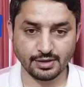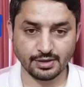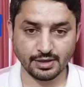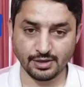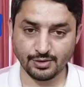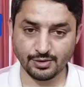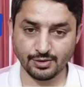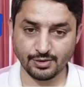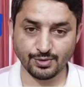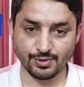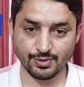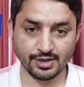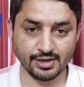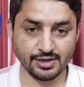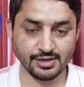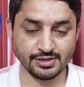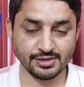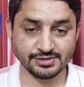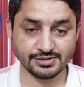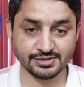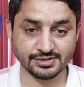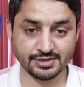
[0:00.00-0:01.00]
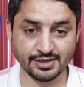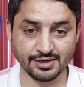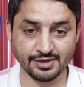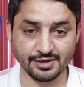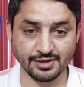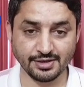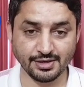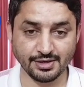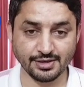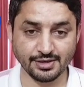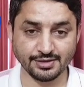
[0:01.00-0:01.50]
Hello IELTS
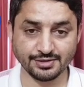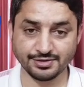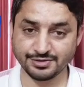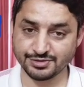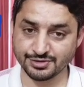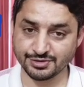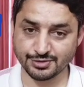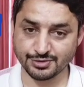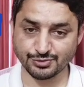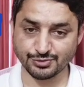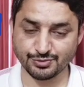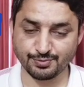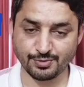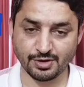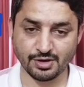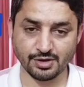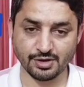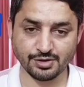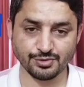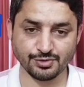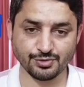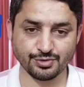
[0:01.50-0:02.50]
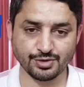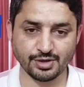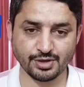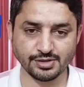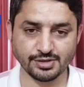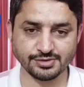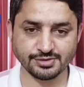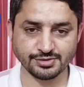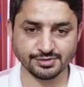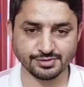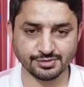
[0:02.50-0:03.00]
candidate, this is Usman, your
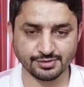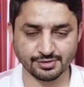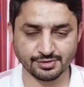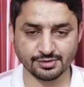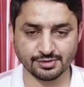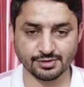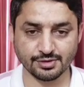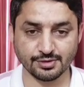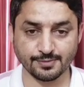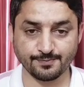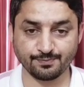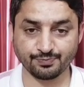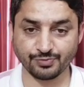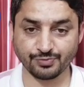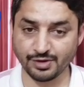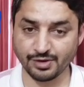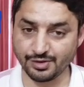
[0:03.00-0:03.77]
IELTS instructor.